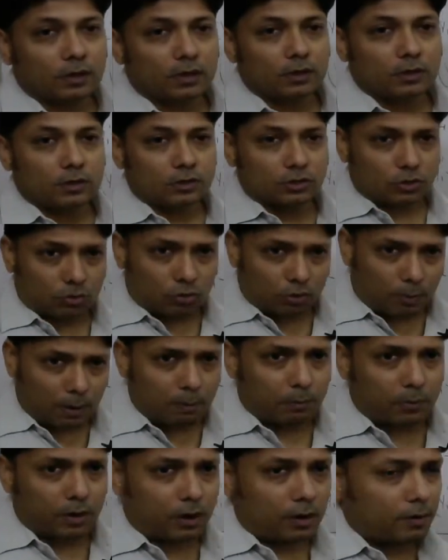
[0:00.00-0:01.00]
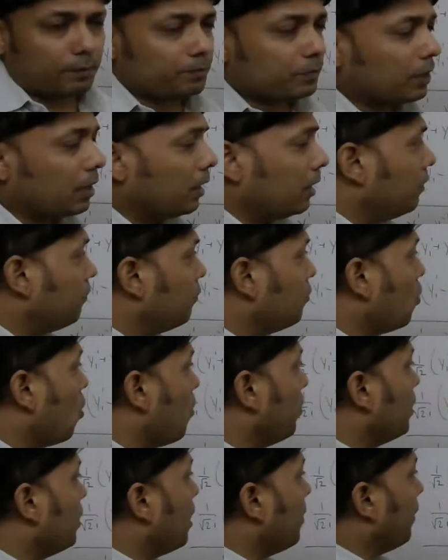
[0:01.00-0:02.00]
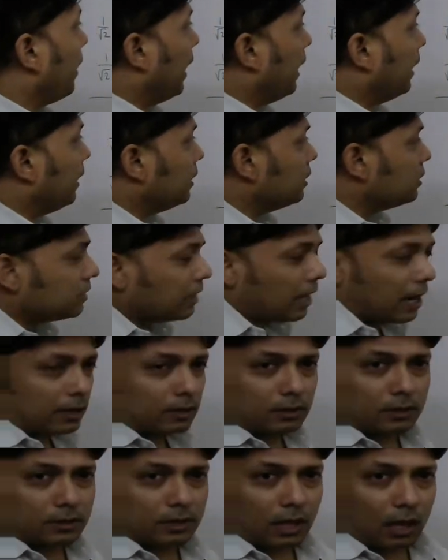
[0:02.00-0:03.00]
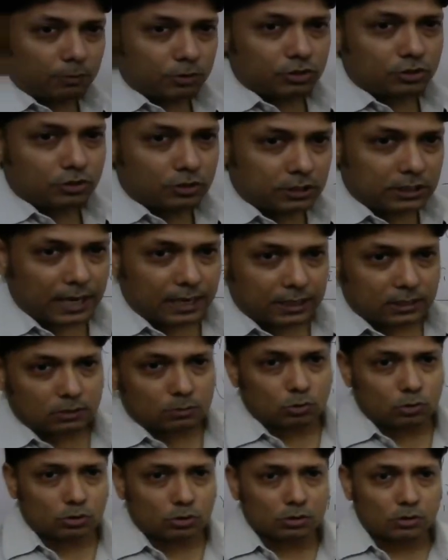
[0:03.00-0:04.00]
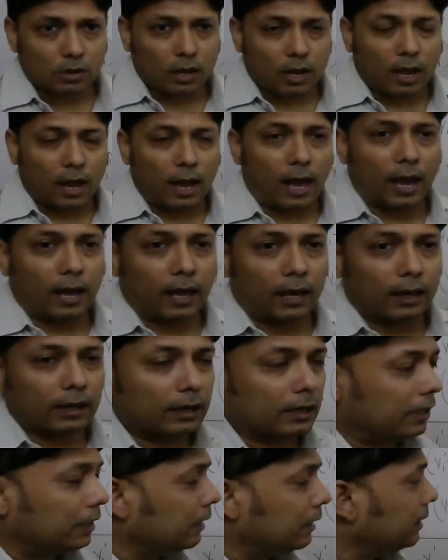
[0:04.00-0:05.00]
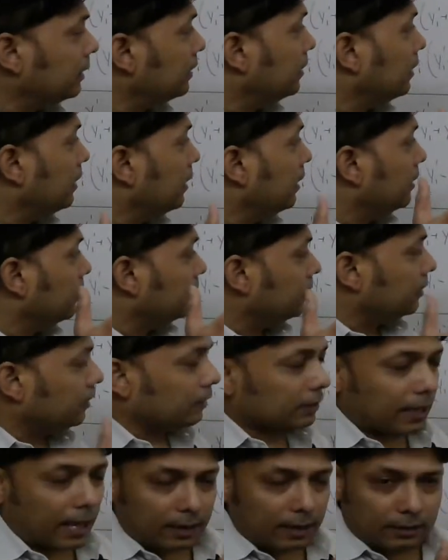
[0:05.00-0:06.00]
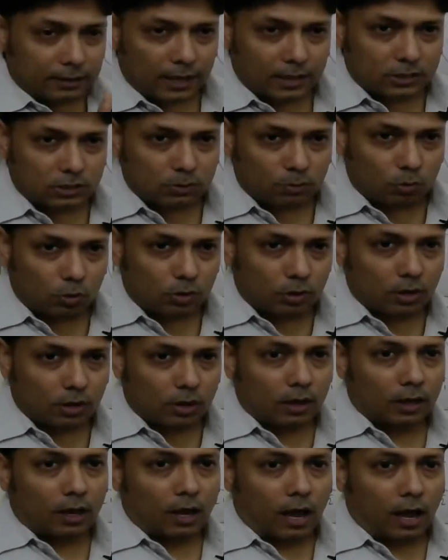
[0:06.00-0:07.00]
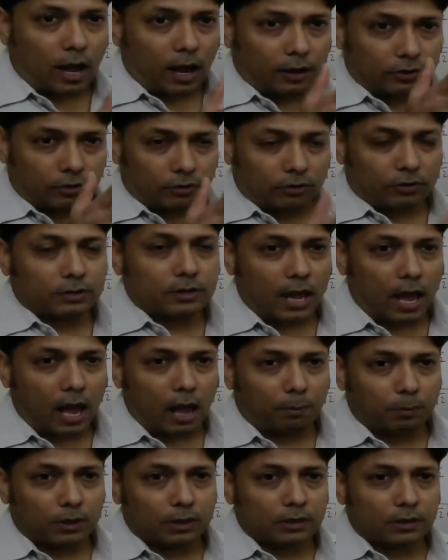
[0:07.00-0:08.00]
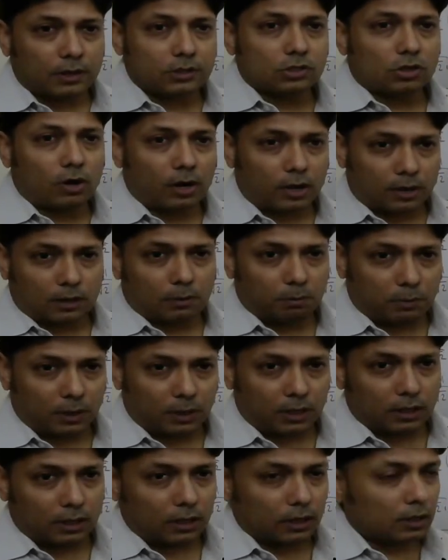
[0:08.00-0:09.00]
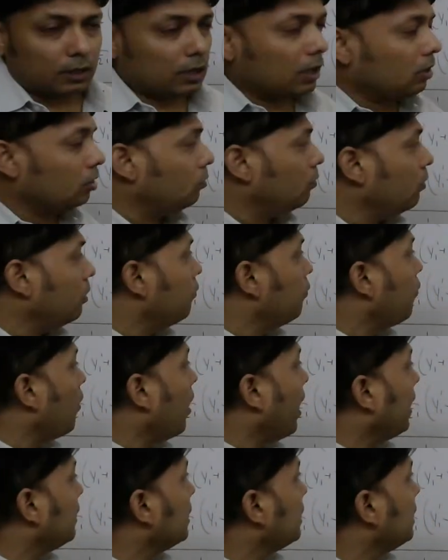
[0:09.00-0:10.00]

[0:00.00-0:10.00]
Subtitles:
So remember, if you open up any standard chemistry textbook, and in that textbook, either in the appendix or at the beginning, you will find a